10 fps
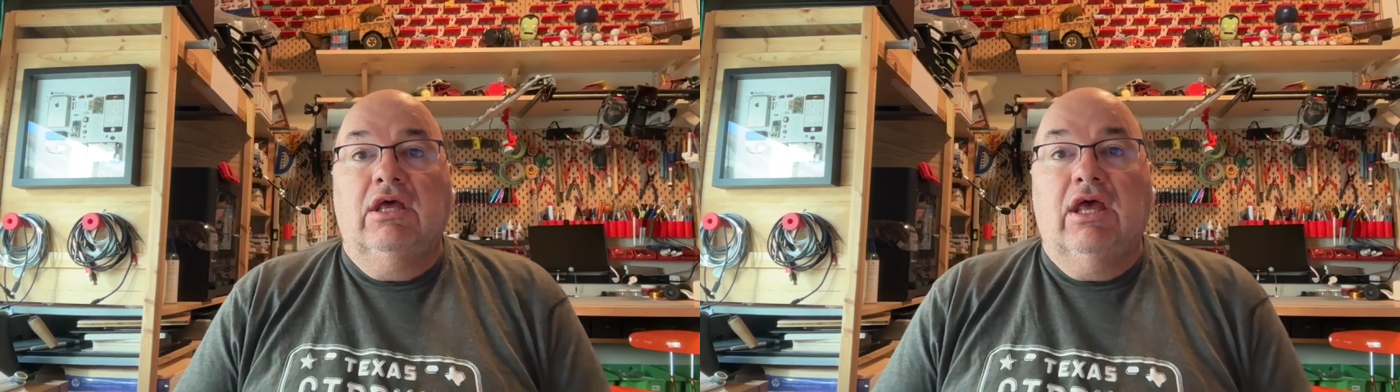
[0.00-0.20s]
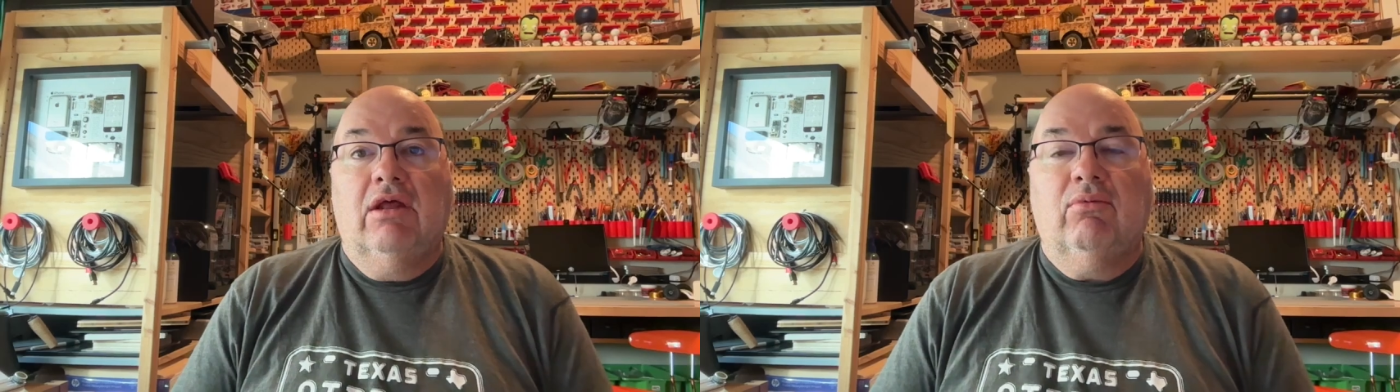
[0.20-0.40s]

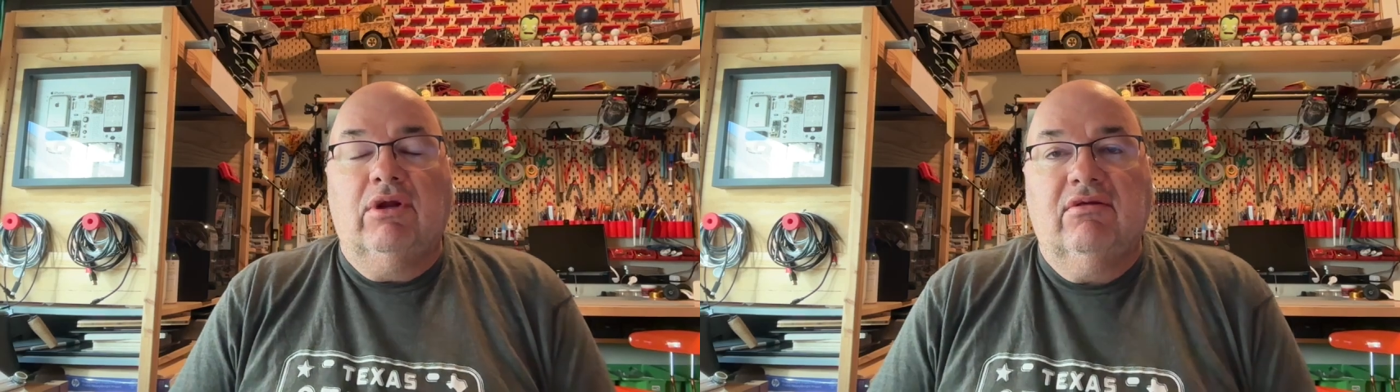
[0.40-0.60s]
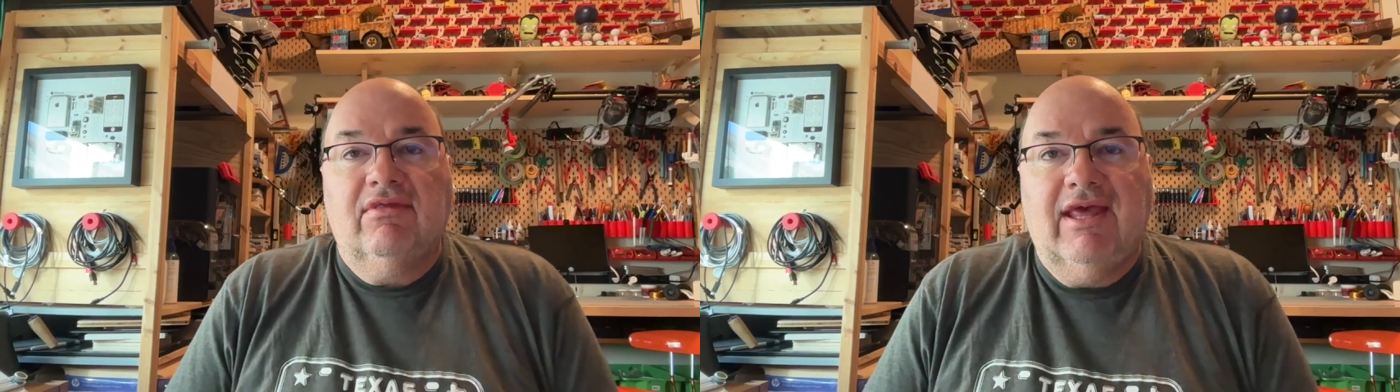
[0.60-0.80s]
And what
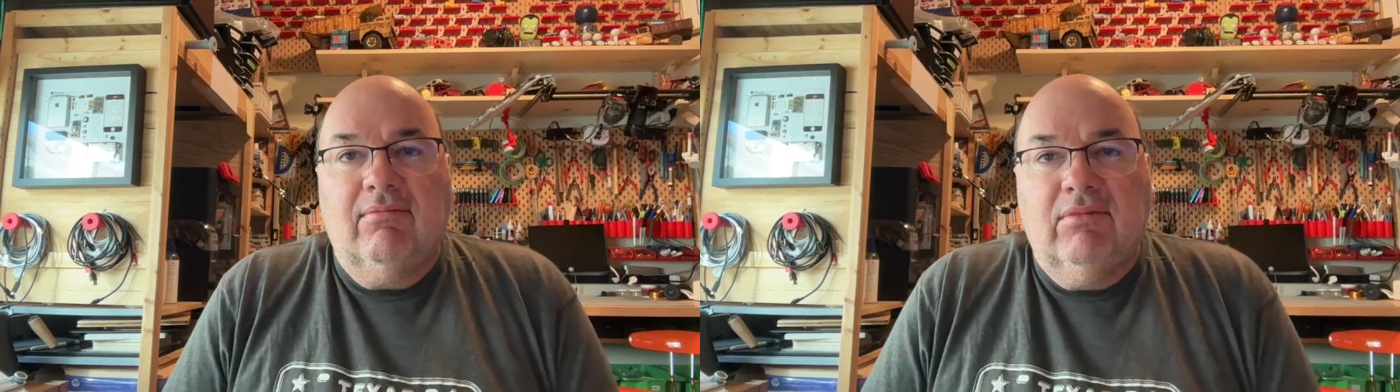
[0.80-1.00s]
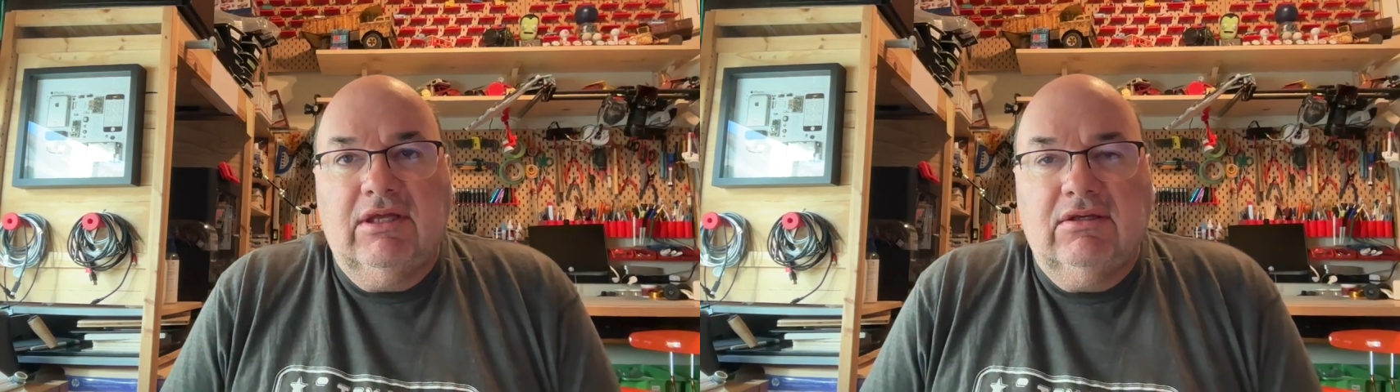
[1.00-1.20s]
does that
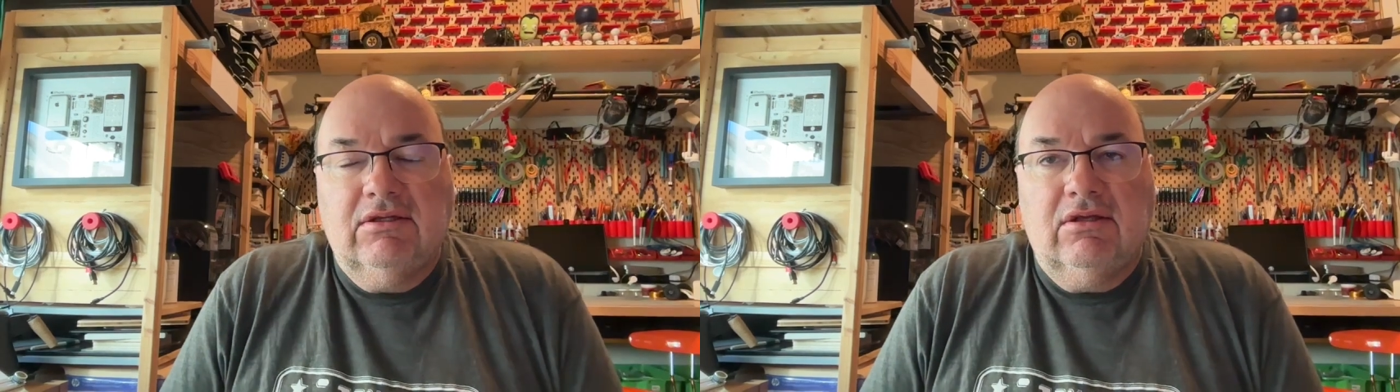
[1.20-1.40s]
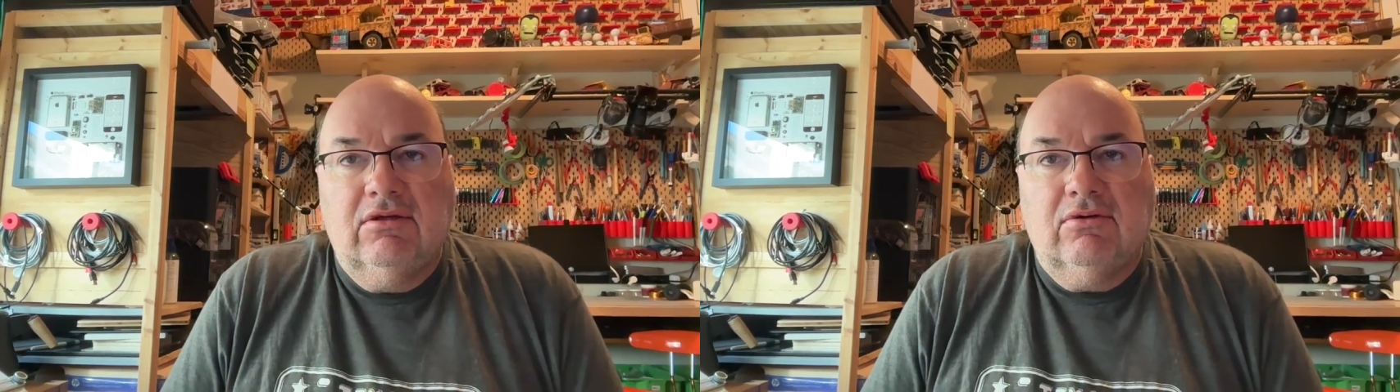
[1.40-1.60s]
mean to
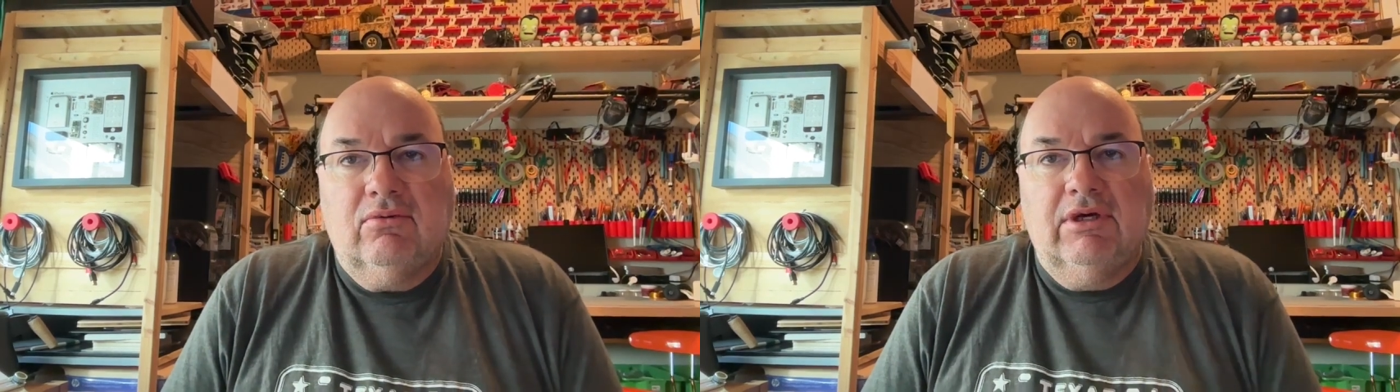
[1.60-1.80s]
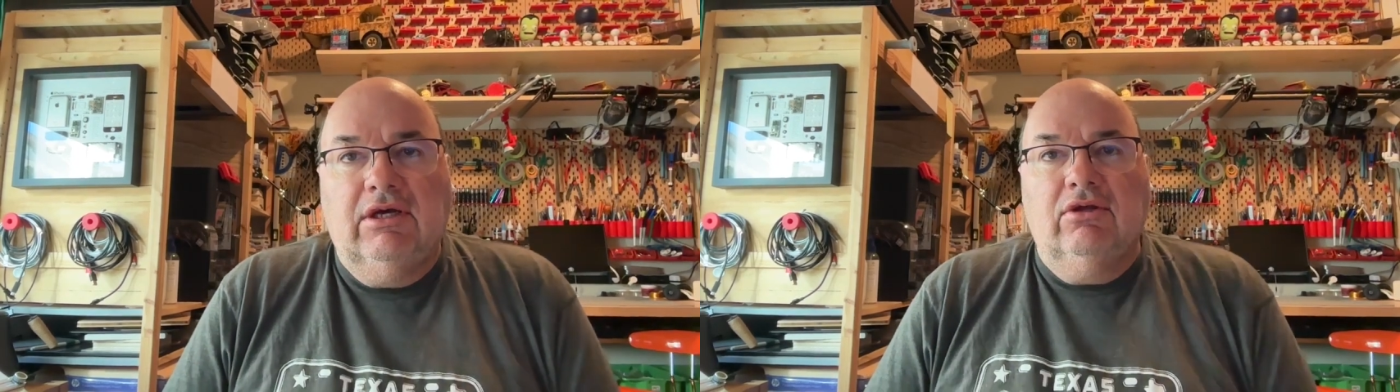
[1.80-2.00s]
you? Well,